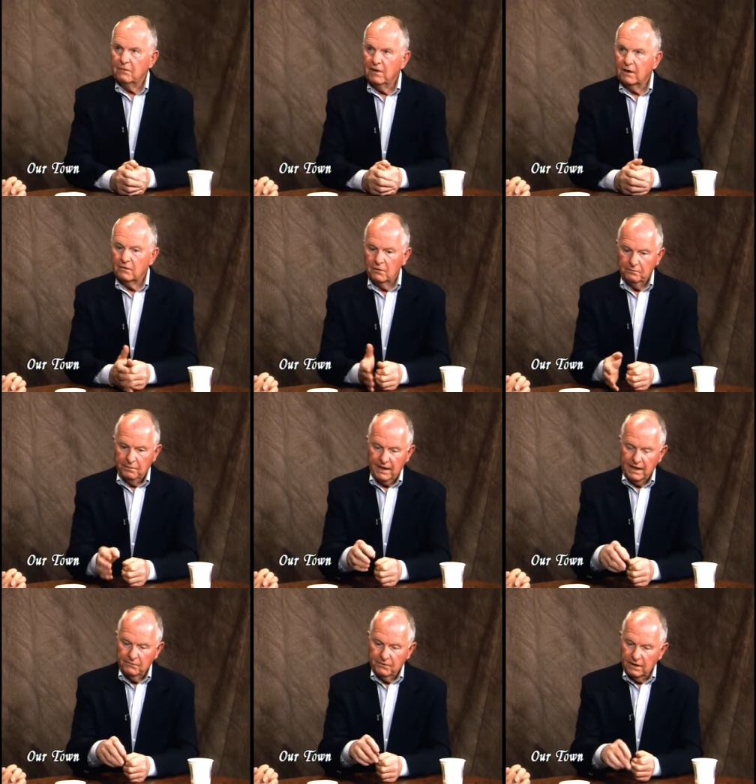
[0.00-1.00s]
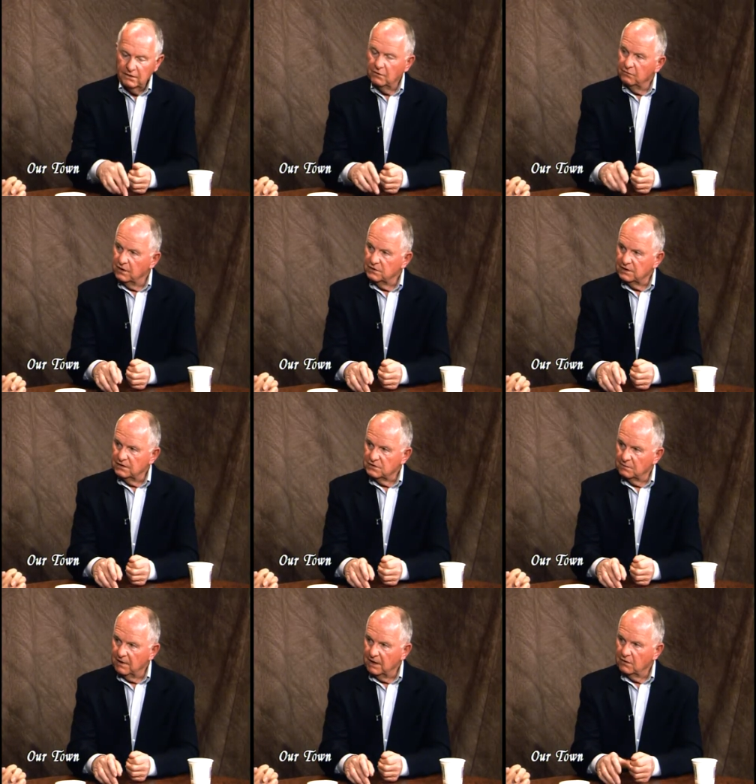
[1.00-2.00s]
matter of paying individually, it's
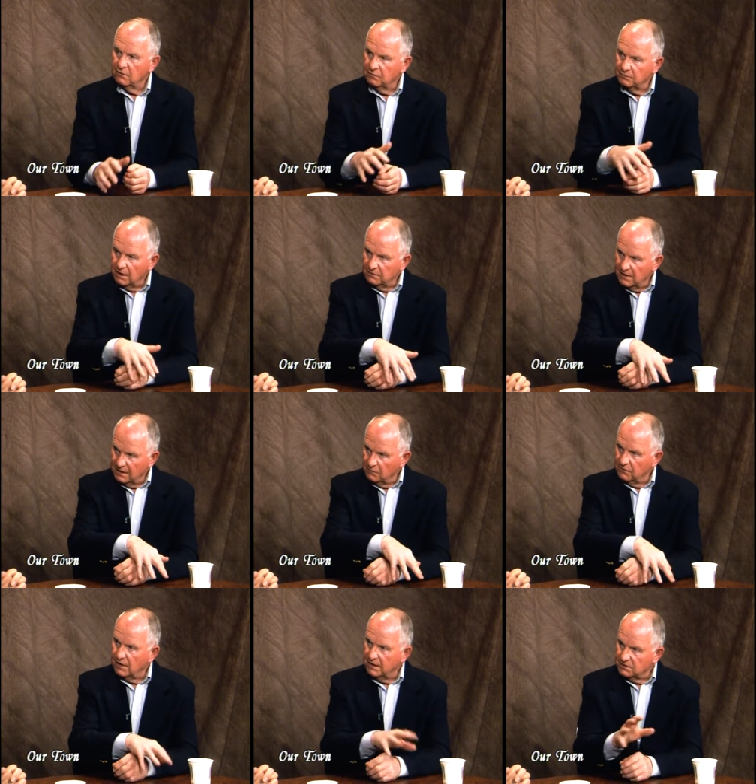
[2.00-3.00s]
a matter of identifying,